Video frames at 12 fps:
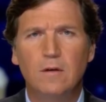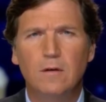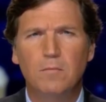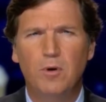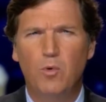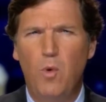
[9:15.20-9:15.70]

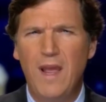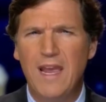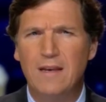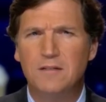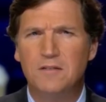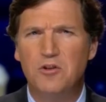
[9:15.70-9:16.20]
But
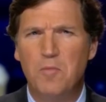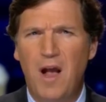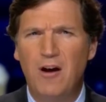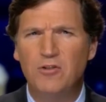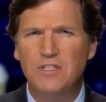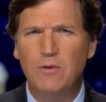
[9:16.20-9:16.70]
wait,
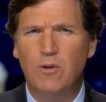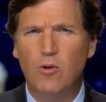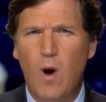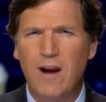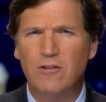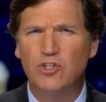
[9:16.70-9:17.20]
democracy
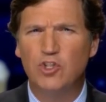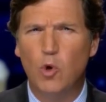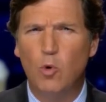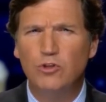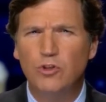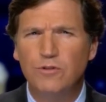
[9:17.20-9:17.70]
requires
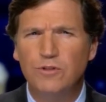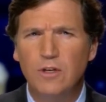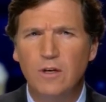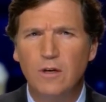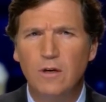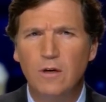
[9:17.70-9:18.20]
soldiers?
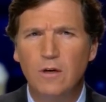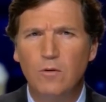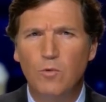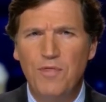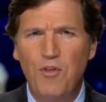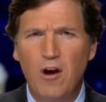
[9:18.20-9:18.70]

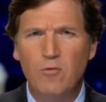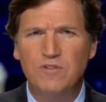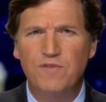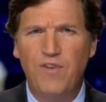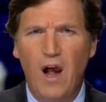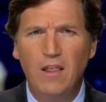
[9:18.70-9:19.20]
We thought it was
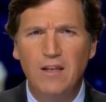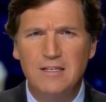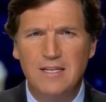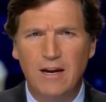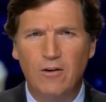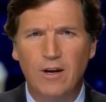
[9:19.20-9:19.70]

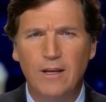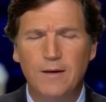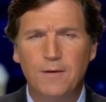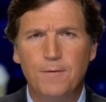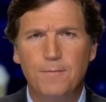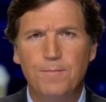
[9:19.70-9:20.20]
voluntary.
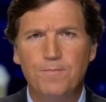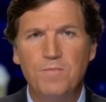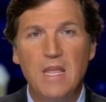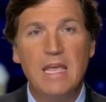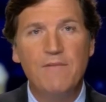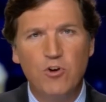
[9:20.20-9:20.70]

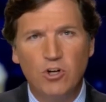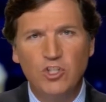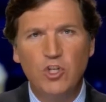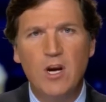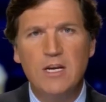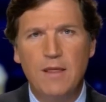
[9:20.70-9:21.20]
If you're
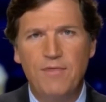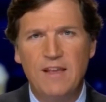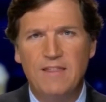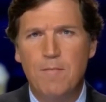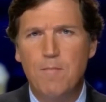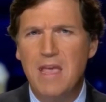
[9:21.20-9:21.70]
starting to
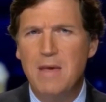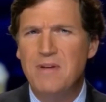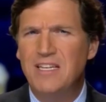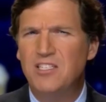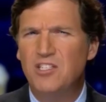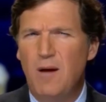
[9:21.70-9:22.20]
think that
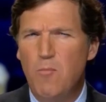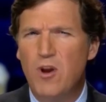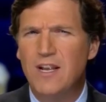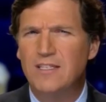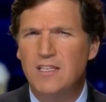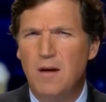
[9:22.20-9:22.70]
maybe someone
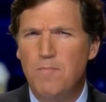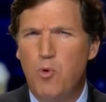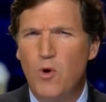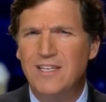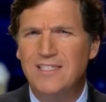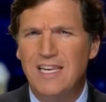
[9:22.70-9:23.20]
at some
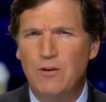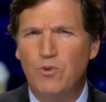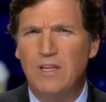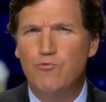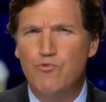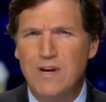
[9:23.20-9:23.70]
point
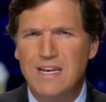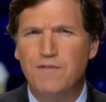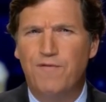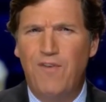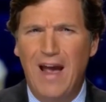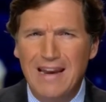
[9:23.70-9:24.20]
secretly
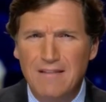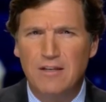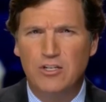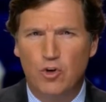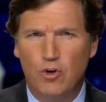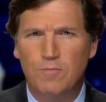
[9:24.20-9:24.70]
redefined
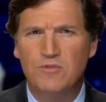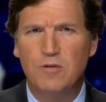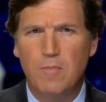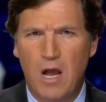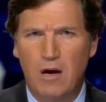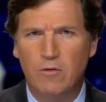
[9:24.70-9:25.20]
the term
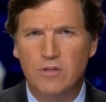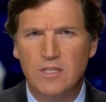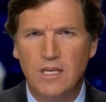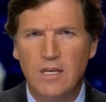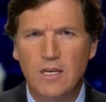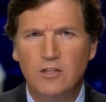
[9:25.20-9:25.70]

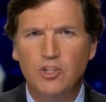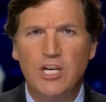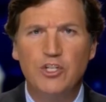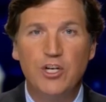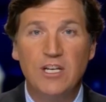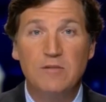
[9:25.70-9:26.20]
democracy,
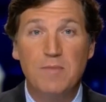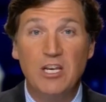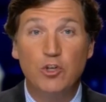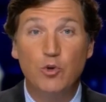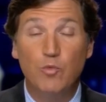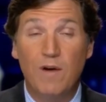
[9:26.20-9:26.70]
changing its
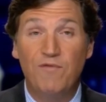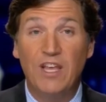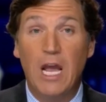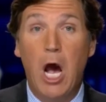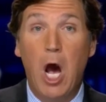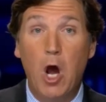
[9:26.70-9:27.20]
meaning to roughly
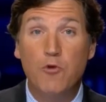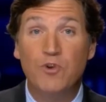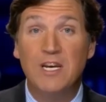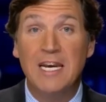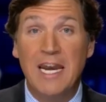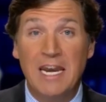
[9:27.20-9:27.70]

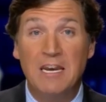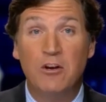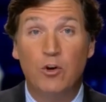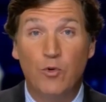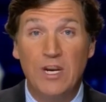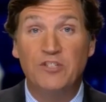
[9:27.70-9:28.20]
180
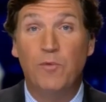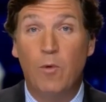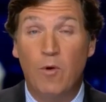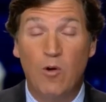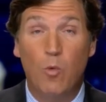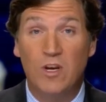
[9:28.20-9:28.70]
degrees from
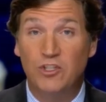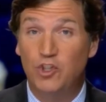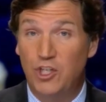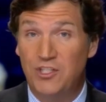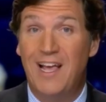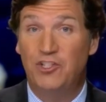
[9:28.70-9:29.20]
what it was
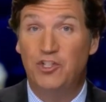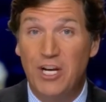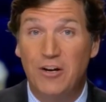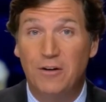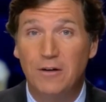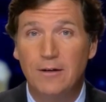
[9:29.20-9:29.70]
just last year,